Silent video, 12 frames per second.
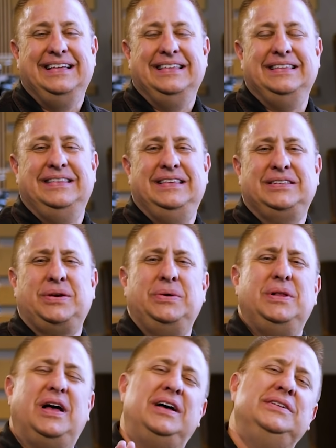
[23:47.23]
This
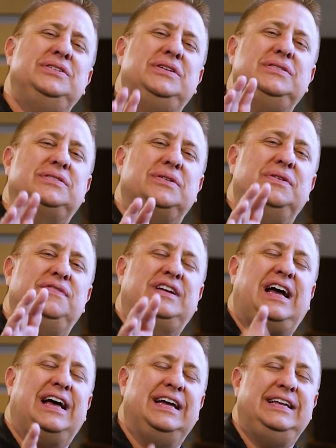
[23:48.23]
whole undeserved
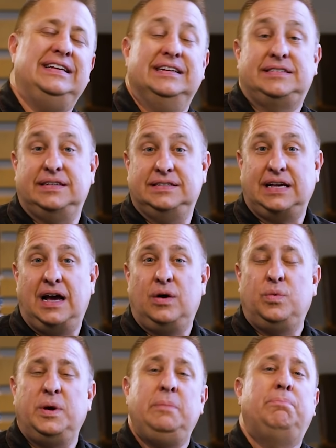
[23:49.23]
kindness is how
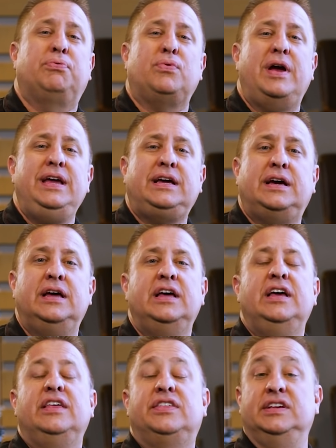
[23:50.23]
we break
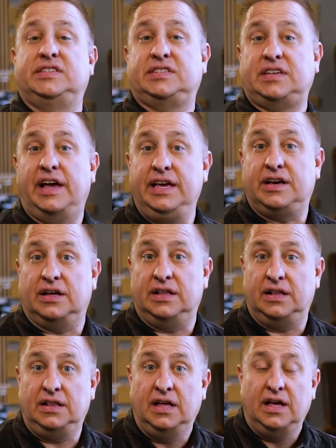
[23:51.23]
the
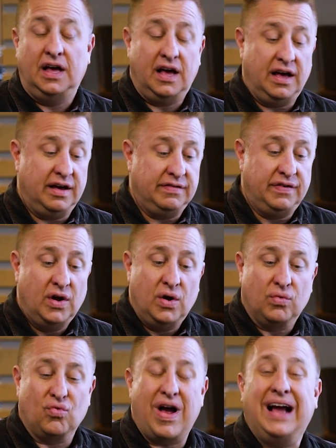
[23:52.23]
cycle of
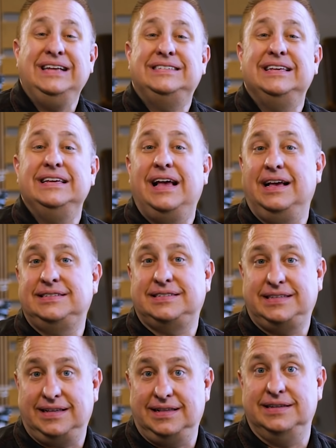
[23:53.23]
rising
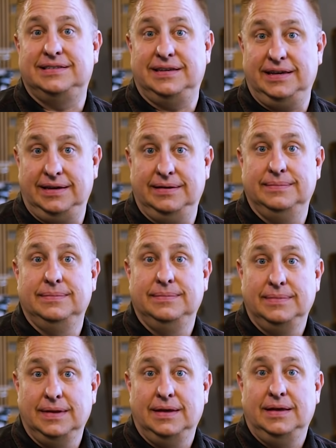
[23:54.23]
hostility.
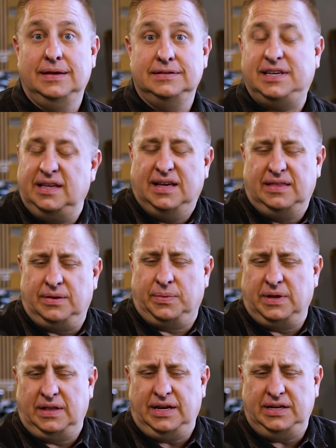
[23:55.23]
See, the
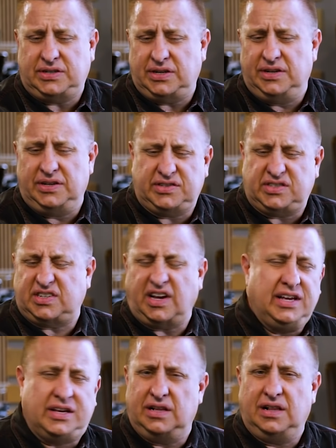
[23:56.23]
relational
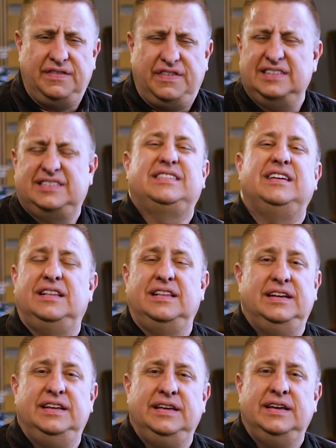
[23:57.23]
cycle of
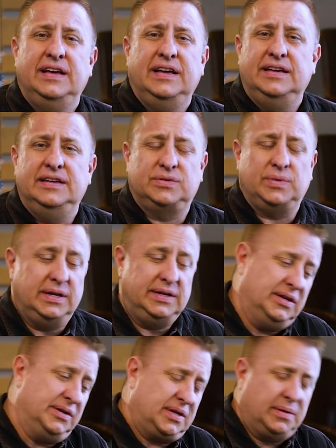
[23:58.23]
hostility is
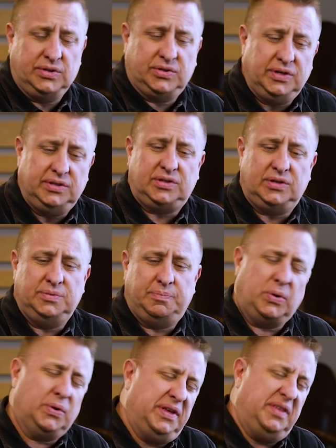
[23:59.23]
when, someone treats you
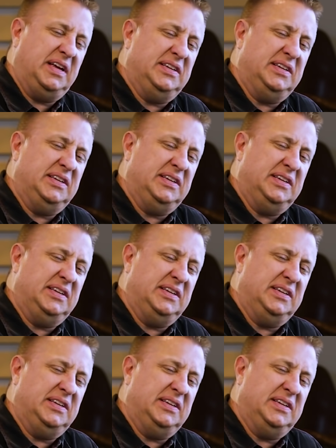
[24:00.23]
poorly, they